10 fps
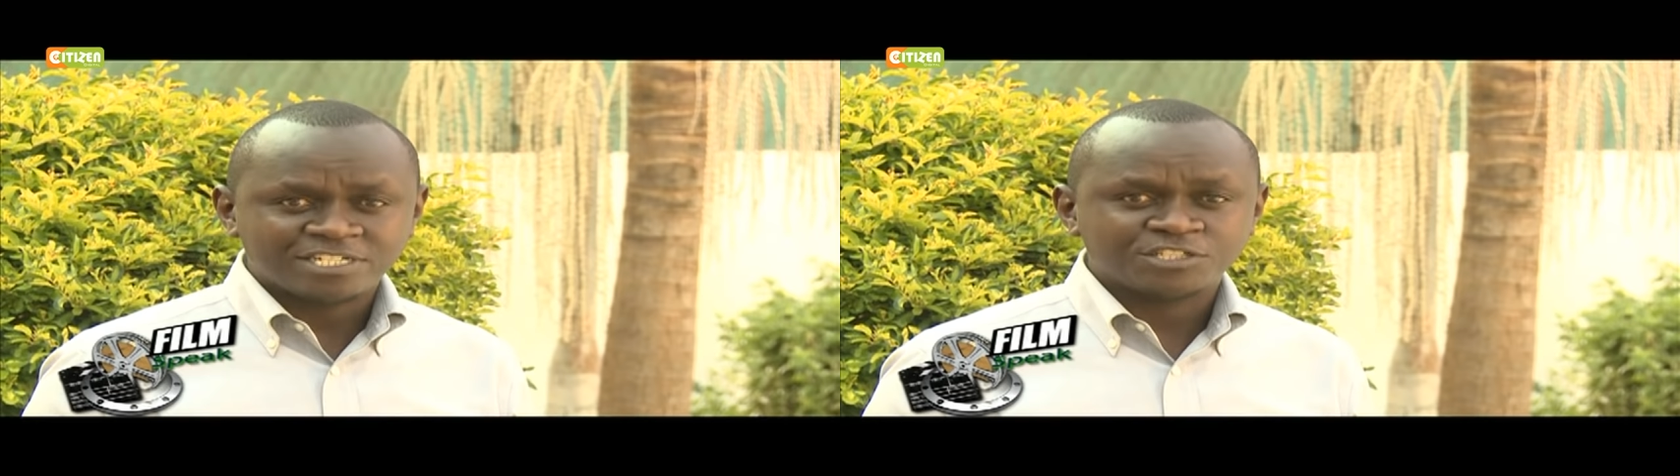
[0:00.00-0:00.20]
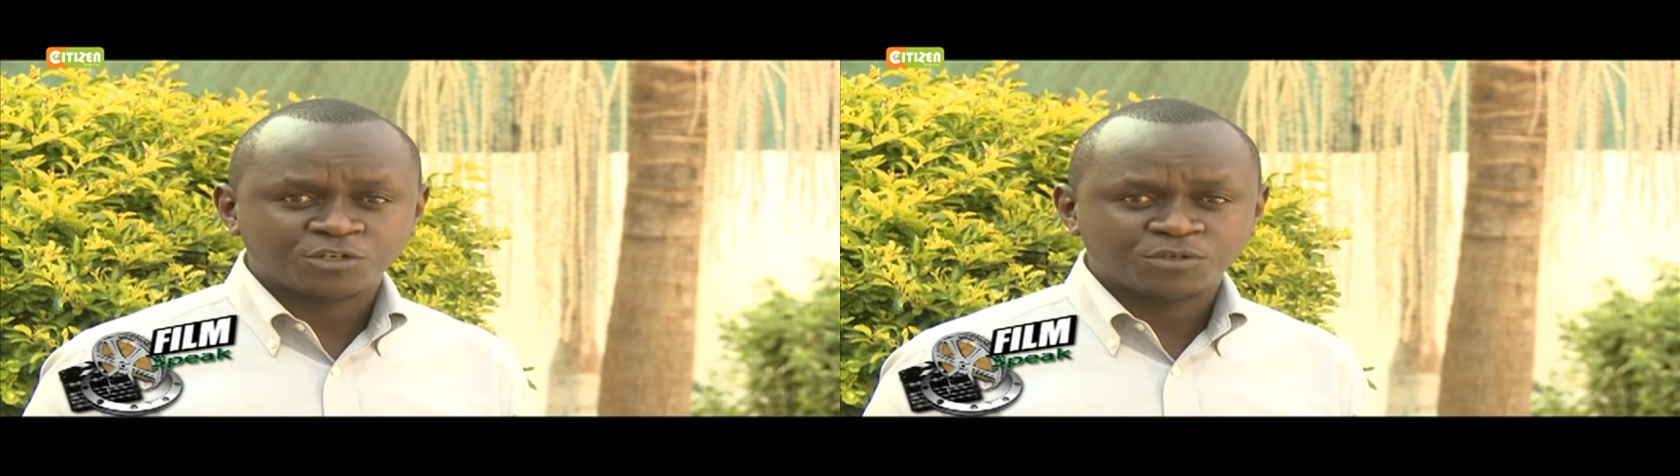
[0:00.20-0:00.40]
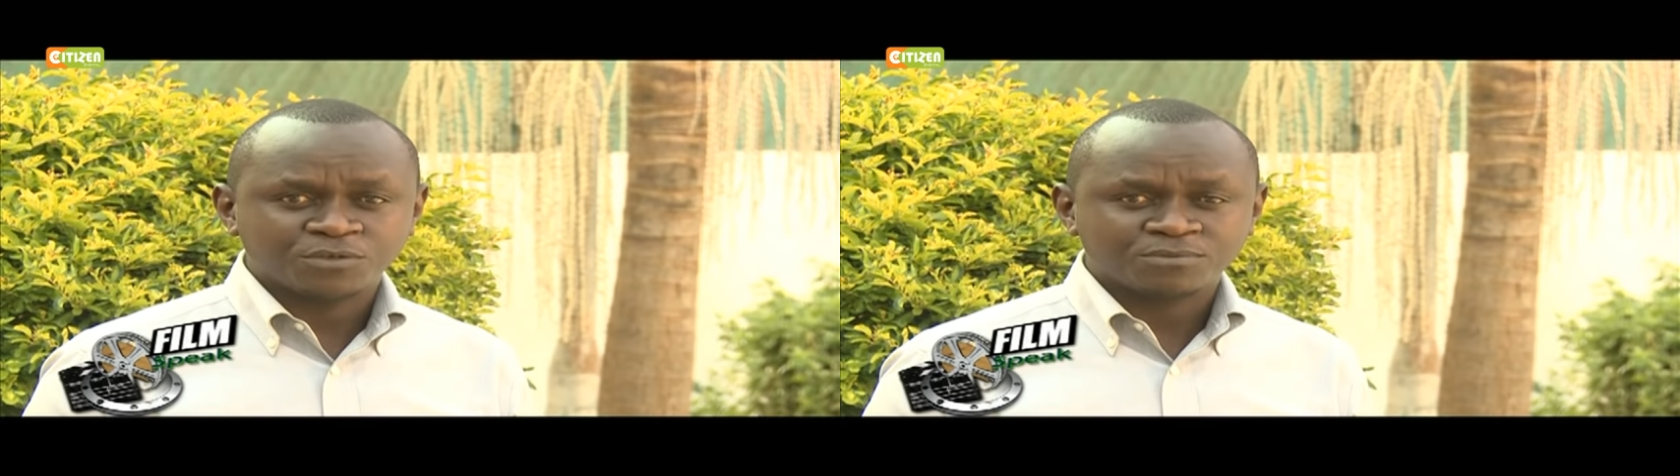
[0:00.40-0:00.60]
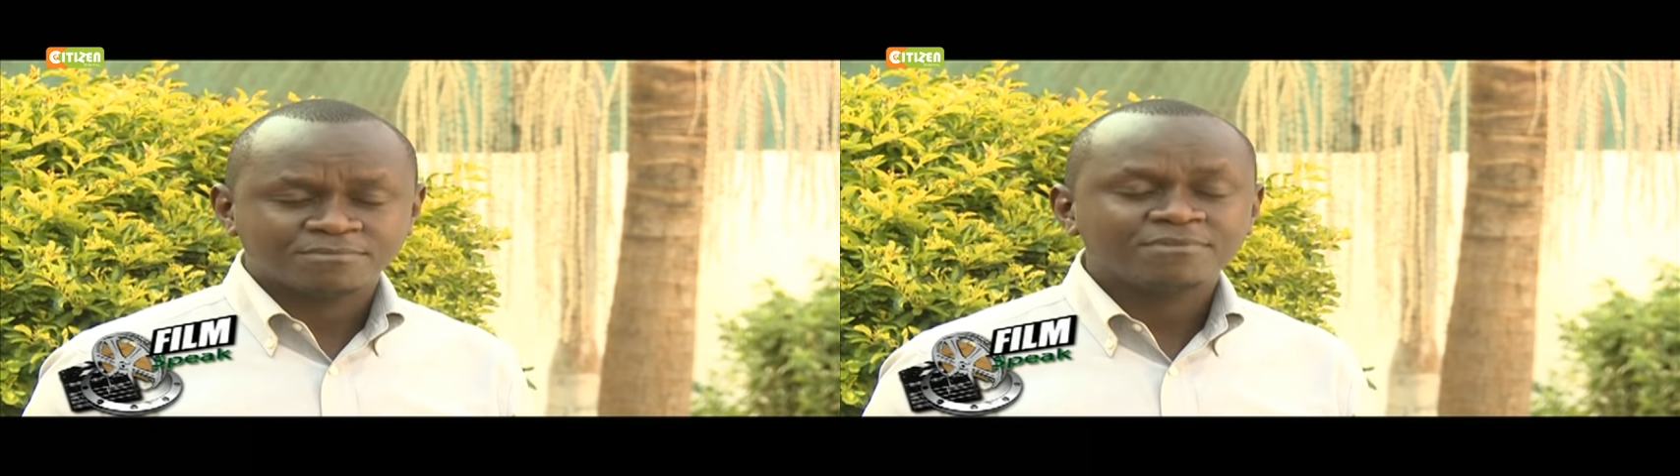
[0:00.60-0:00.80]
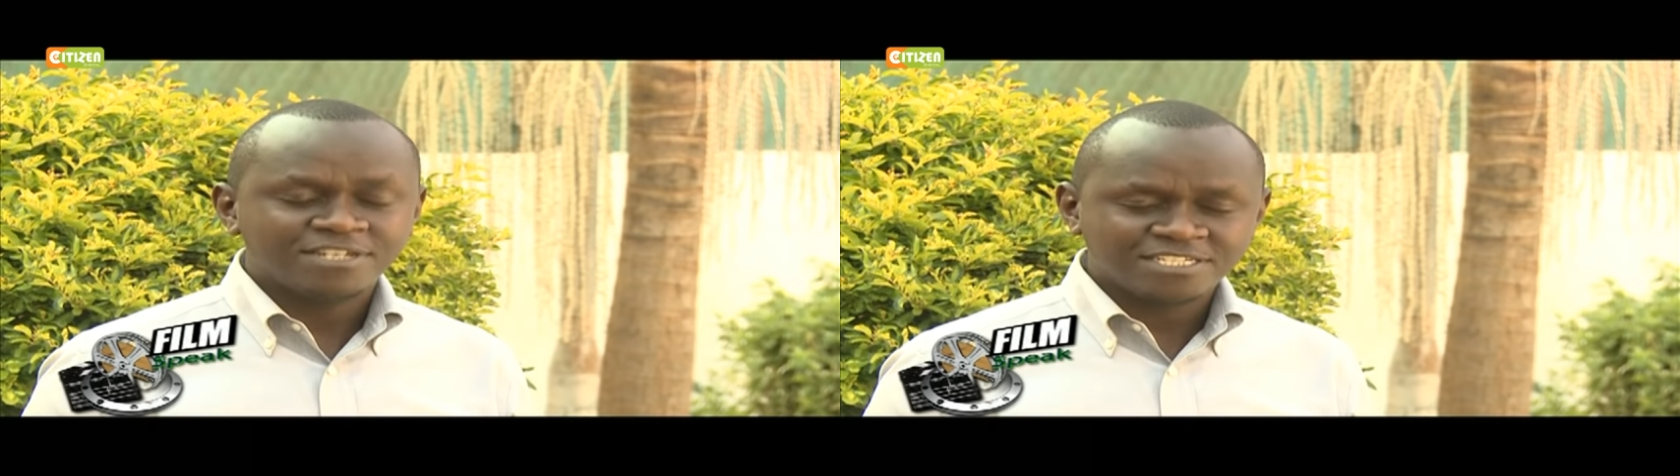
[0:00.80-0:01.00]
Litondo.
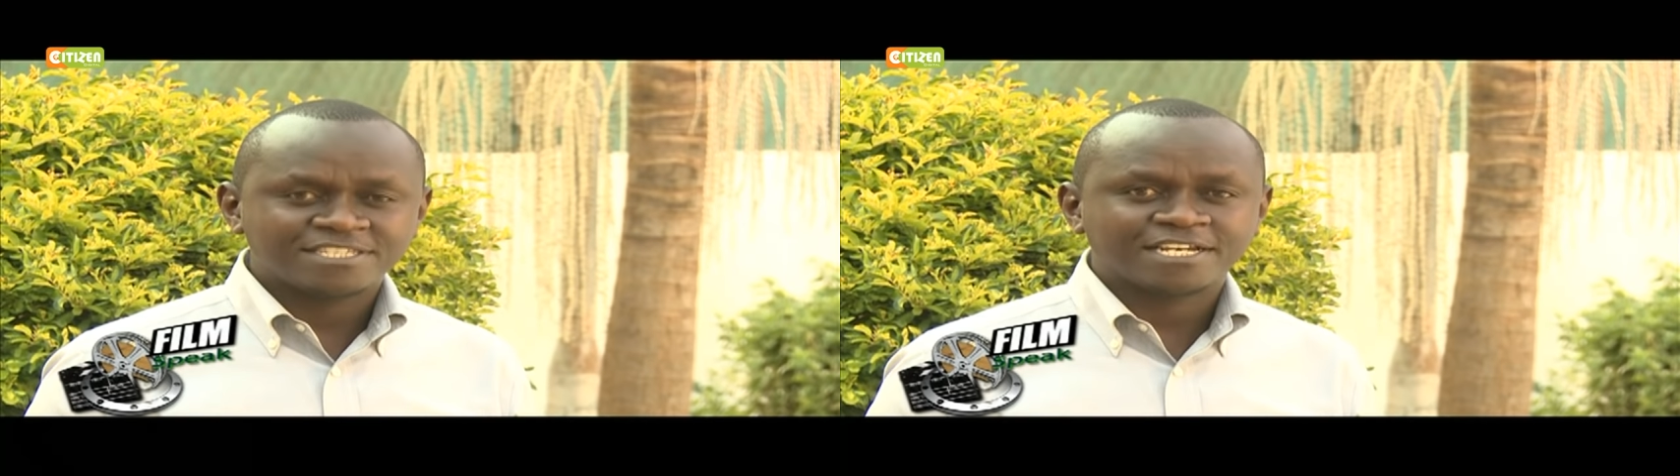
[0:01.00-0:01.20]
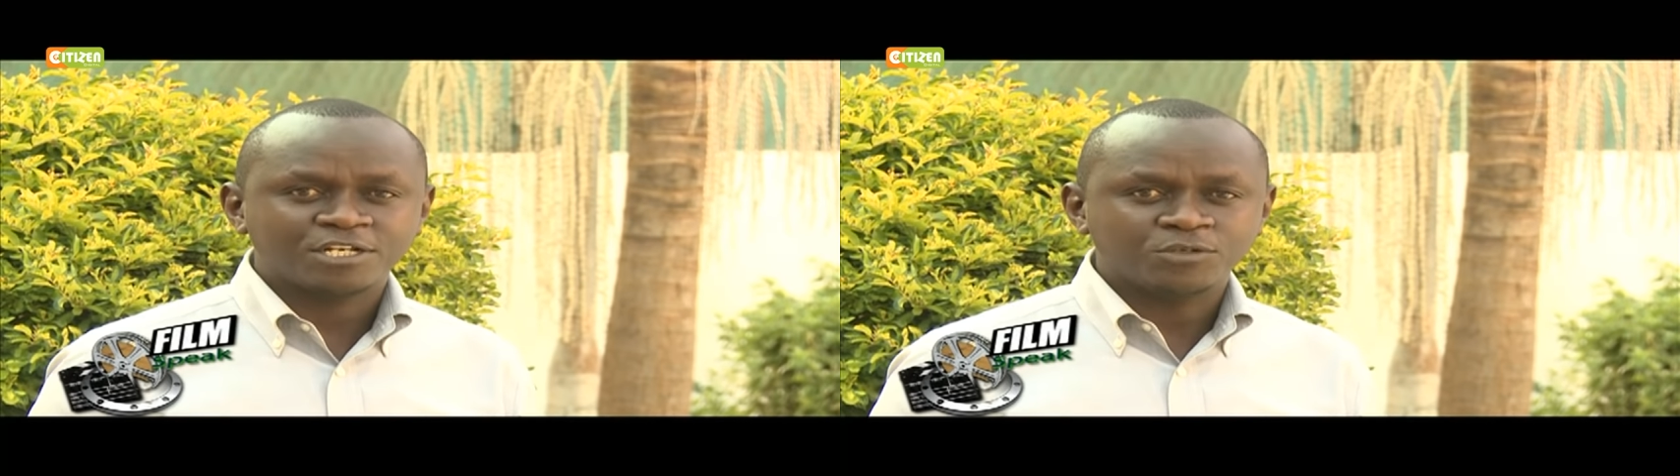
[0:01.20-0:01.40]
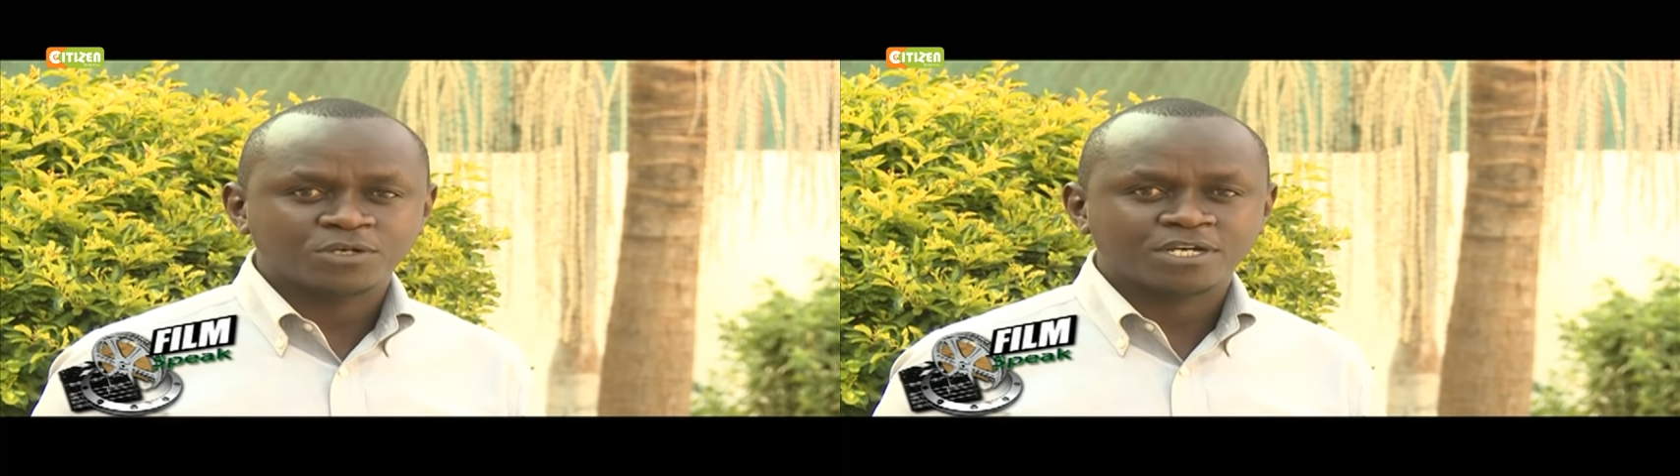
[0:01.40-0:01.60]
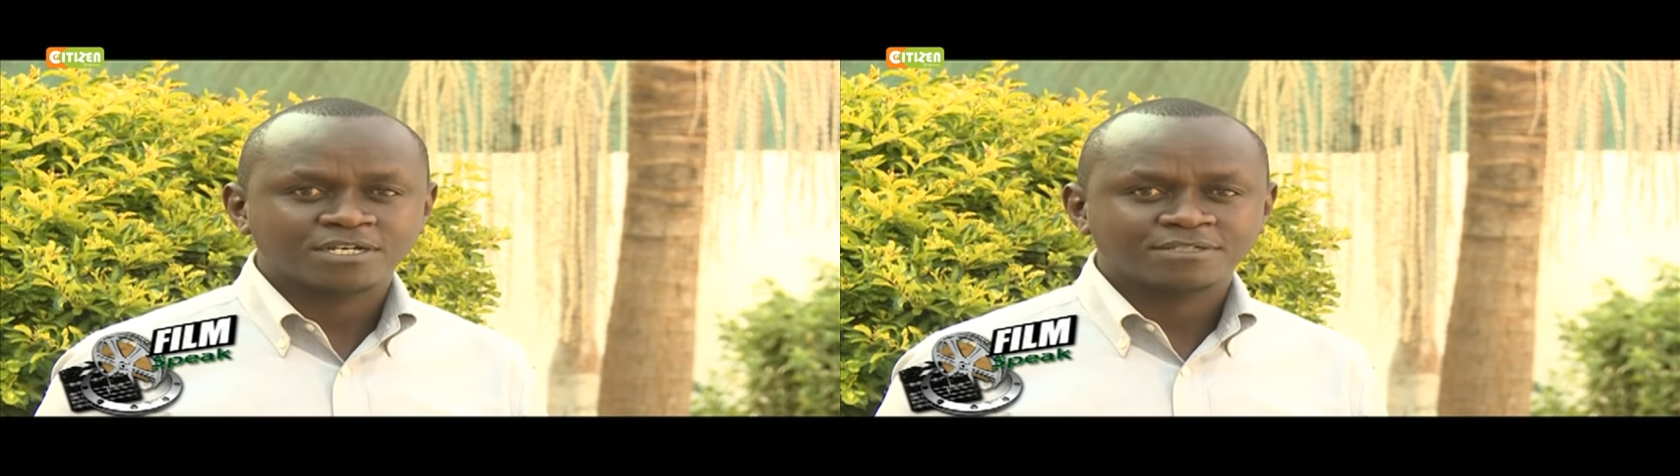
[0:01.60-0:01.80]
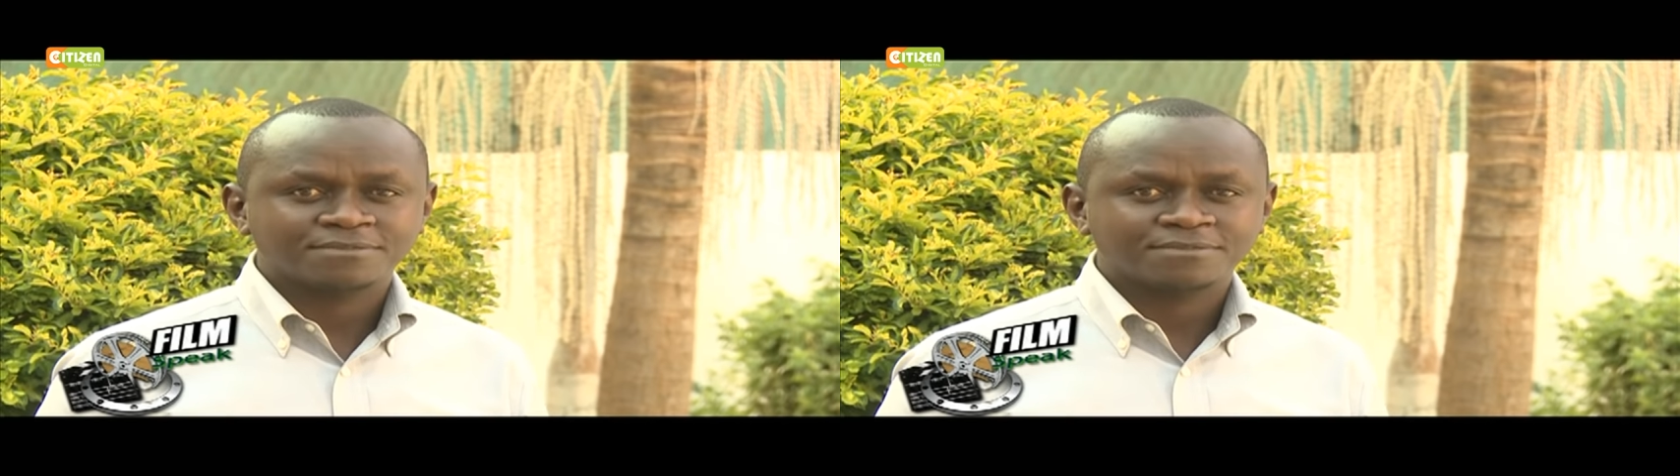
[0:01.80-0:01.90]
Let's take a look.